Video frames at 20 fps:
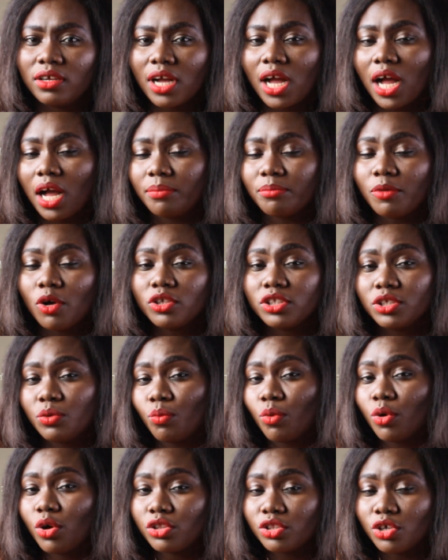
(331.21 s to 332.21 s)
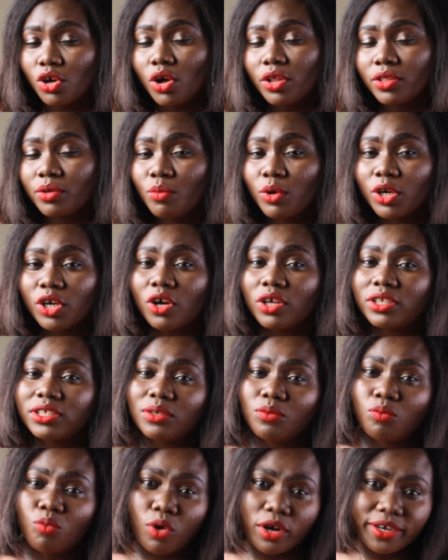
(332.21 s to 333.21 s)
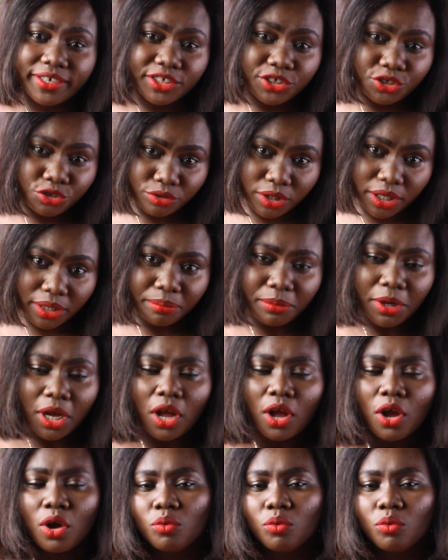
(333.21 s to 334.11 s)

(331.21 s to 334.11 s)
The other one under work stream